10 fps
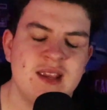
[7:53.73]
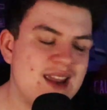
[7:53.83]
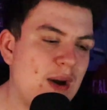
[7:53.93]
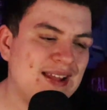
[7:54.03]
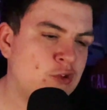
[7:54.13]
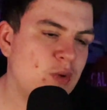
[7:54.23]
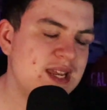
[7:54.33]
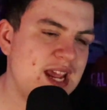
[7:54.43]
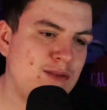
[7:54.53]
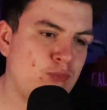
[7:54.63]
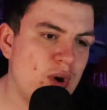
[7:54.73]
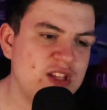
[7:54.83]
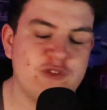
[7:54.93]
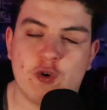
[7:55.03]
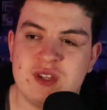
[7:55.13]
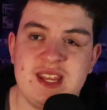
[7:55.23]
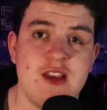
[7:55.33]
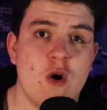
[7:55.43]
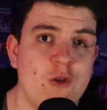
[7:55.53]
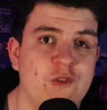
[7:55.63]
Now at 28 points,
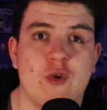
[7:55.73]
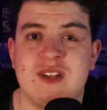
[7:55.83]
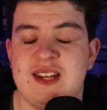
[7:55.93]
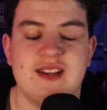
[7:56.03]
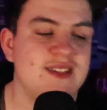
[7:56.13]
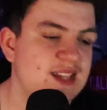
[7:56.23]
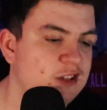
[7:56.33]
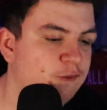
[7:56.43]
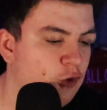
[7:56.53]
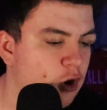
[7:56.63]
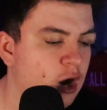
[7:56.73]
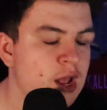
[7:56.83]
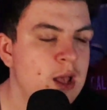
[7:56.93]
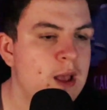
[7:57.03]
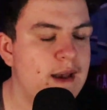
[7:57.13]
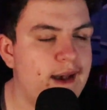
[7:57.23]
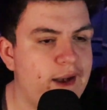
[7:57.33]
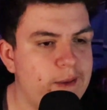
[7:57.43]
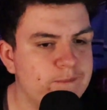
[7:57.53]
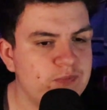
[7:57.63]
14 goals, 14 assists for
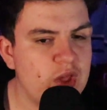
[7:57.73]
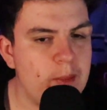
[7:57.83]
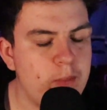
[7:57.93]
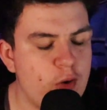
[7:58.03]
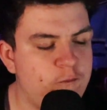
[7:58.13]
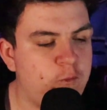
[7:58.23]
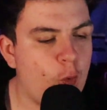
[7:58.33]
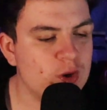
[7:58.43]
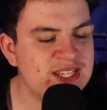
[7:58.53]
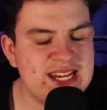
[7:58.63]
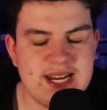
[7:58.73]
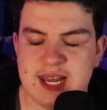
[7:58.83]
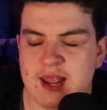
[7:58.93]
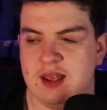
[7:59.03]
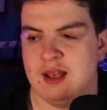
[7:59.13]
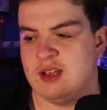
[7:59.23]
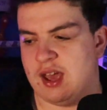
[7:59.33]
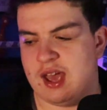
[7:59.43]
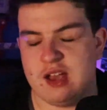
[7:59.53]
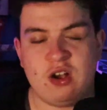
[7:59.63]
number 14.
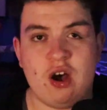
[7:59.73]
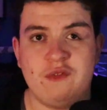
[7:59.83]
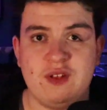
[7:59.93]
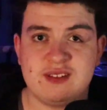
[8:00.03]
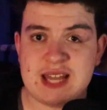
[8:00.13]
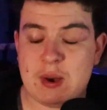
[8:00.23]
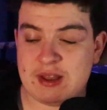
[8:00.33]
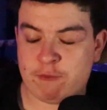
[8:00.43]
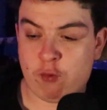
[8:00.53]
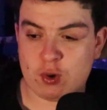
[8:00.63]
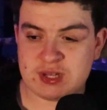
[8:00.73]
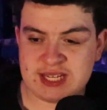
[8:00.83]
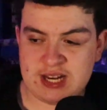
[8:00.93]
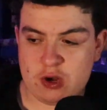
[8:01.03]
Caulfield's now at 14